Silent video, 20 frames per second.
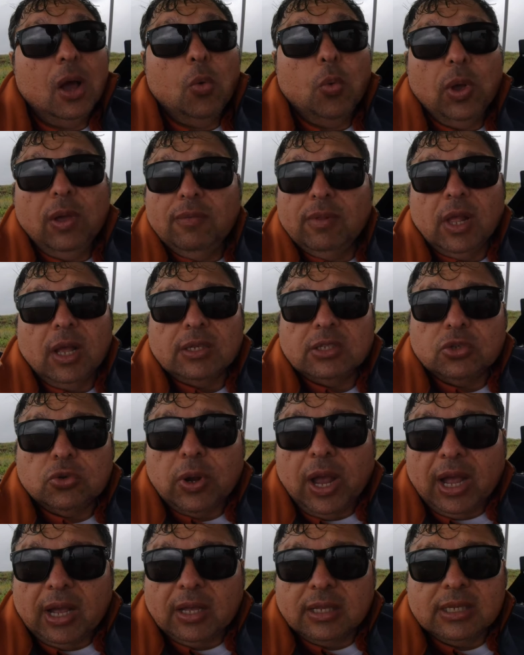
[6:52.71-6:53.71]
We've lost
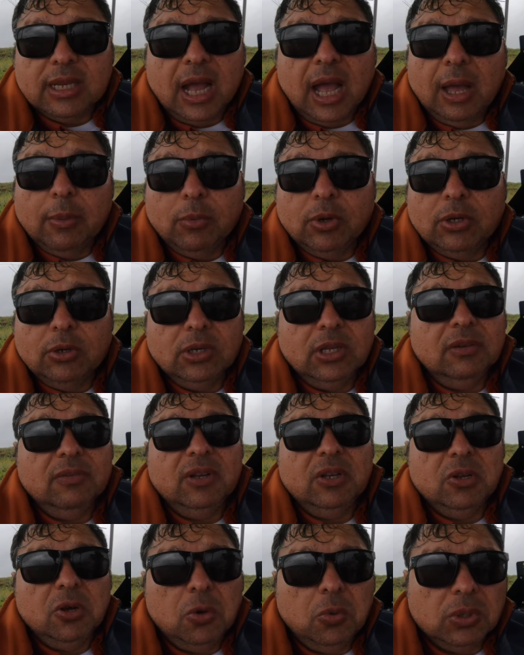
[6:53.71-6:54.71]
track of time. We don't
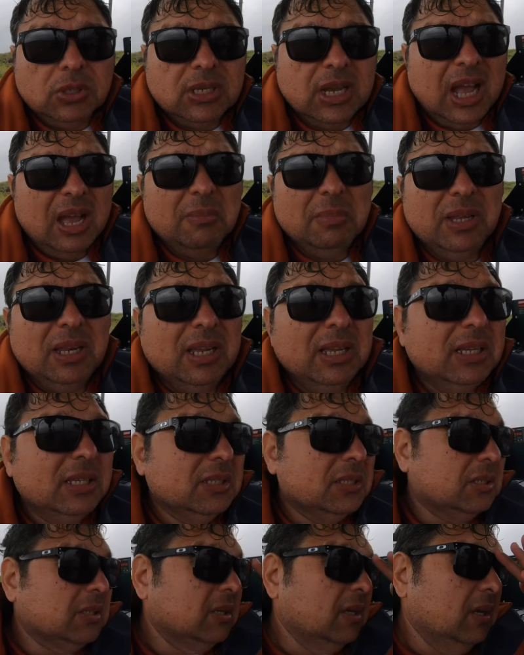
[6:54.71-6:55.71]
even know what time it
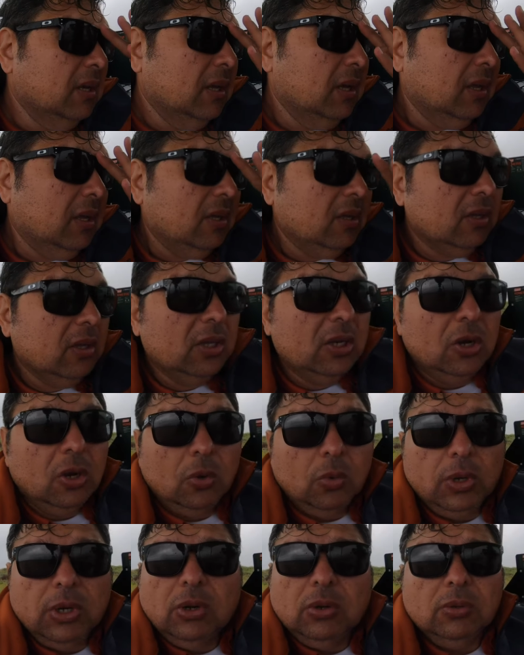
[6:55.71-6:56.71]
is. You know,
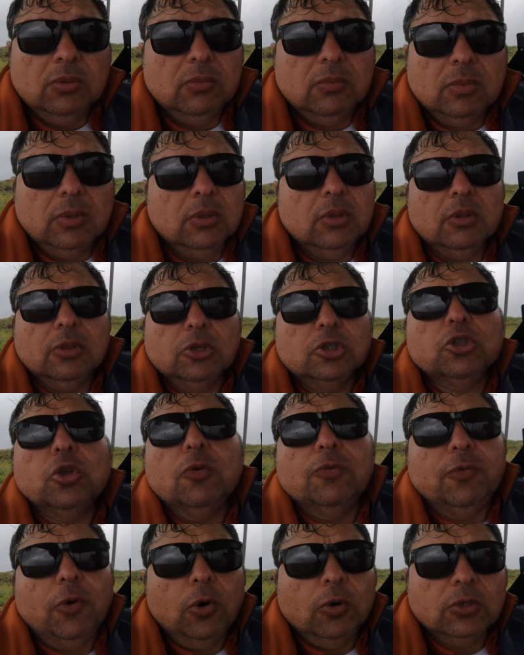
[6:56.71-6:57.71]
we don't, there's no
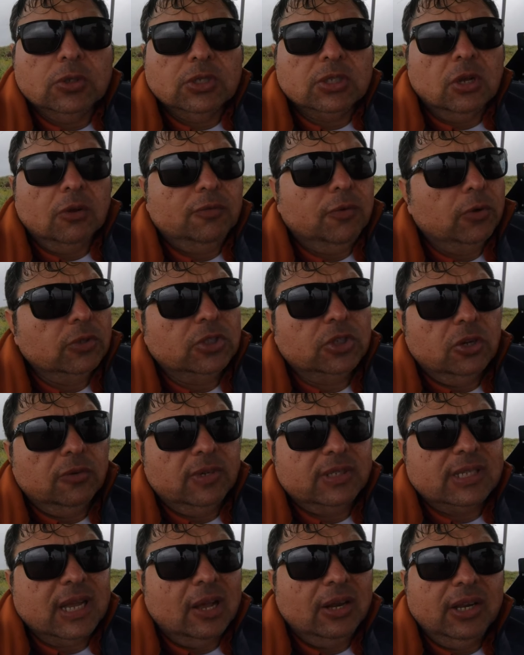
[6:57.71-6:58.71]
phone, cell phone
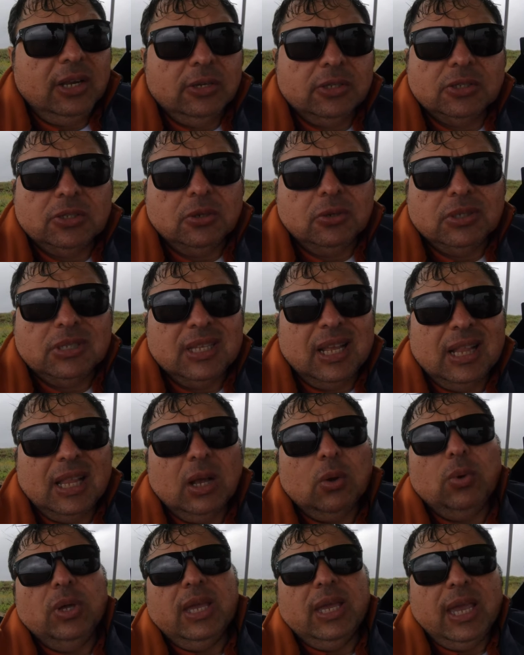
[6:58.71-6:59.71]
service out here, so it's not
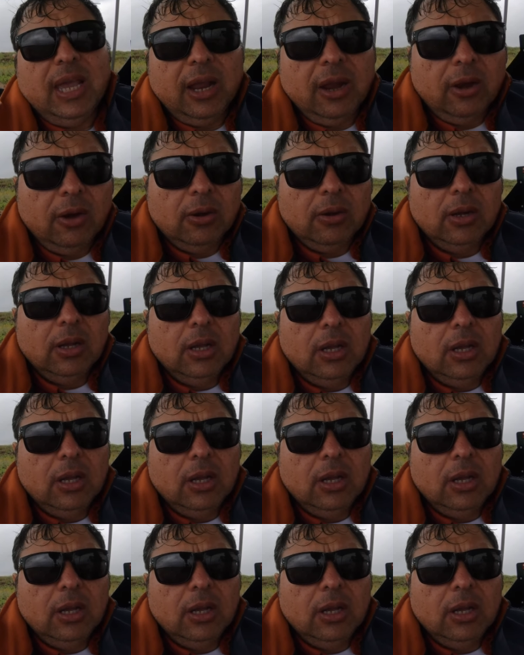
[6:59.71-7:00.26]
like we care